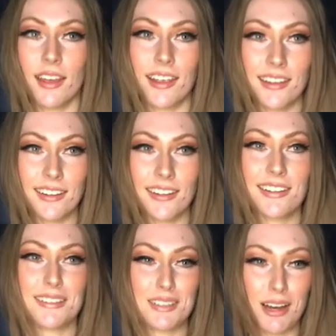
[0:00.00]

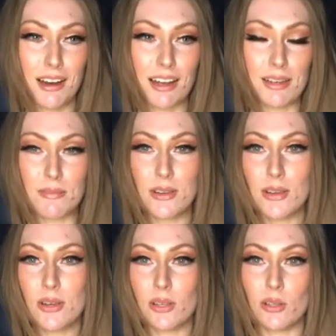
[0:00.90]
anytime
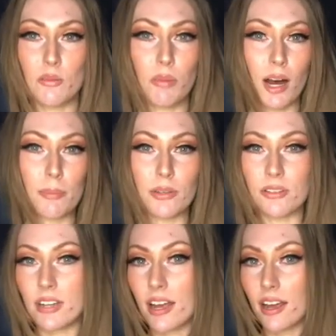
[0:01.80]
you pop your
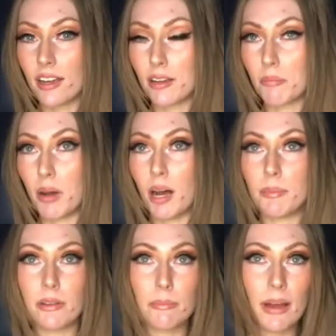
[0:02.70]
neck,
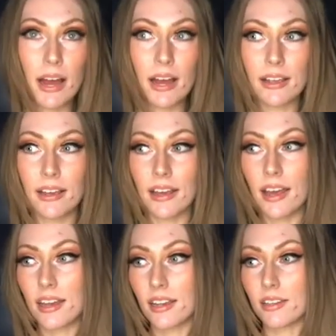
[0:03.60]
pop your back,
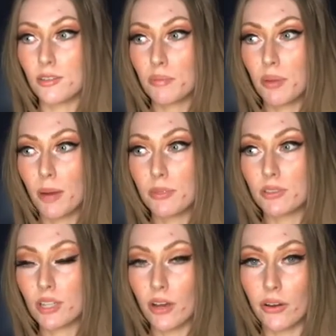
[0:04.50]
heck, you could pop your
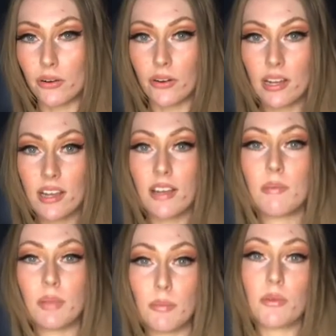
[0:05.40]
toe,
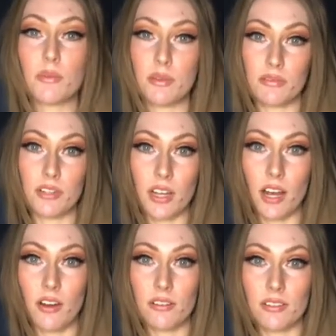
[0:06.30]
people will freak
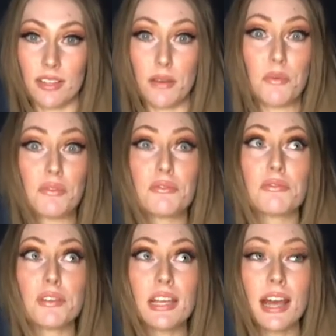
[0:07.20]
out. They will
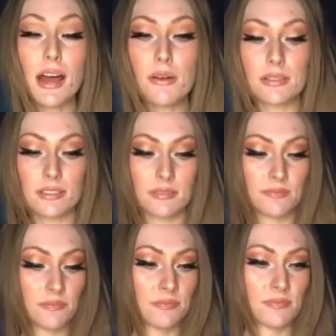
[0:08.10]
freak out.
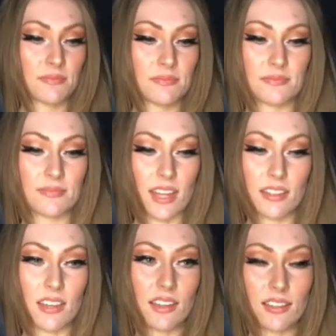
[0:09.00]
They
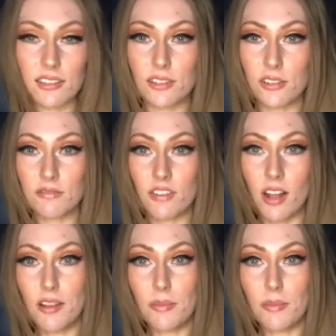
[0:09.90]
think you're falling